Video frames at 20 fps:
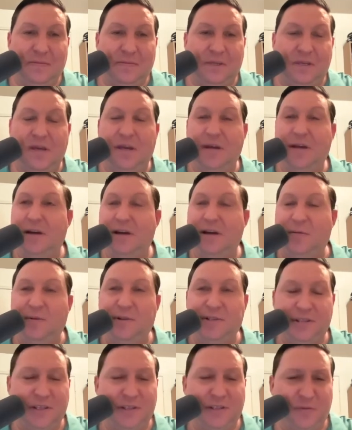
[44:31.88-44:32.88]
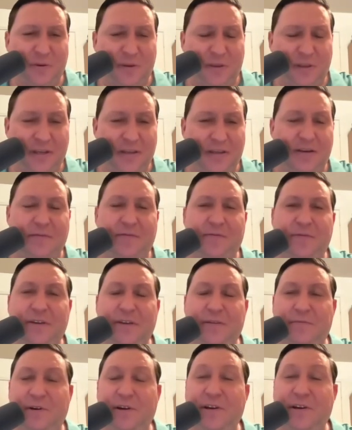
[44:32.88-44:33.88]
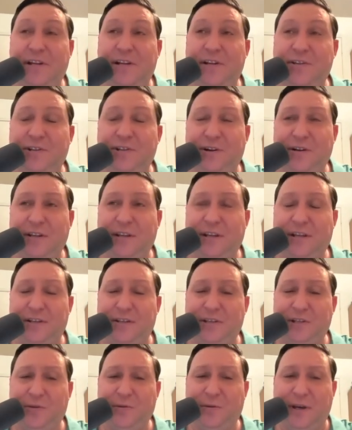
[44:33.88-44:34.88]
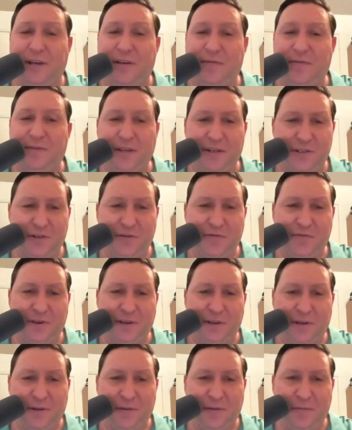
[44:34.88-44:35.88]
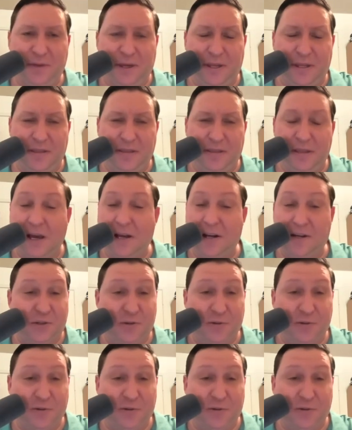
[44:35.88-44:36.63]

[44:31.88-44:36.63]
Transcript: Yeah, and was this for like were you going to turn it into a feature film and not a short